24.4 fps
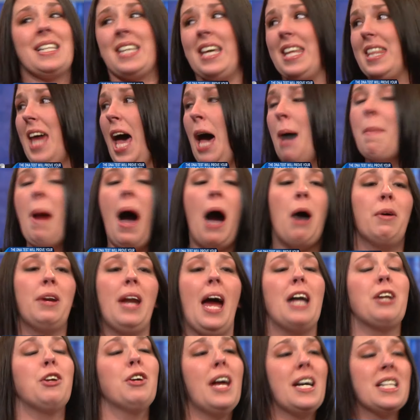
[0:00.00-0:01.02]
to them. I would
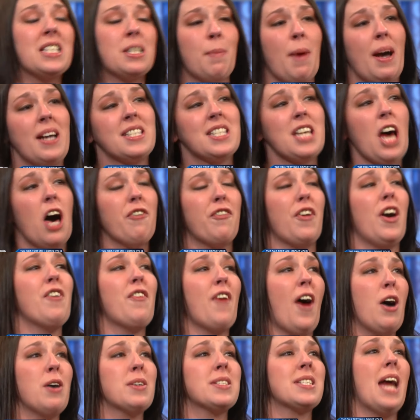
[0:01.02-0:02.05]
not do that to myself if
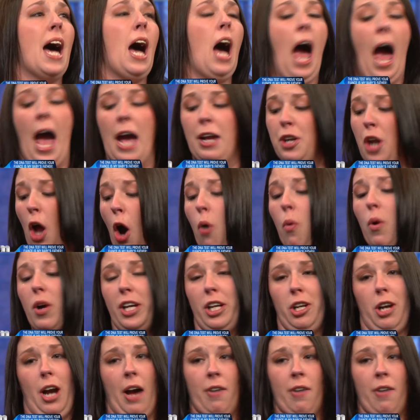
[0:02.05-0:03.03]
I was not. I know what your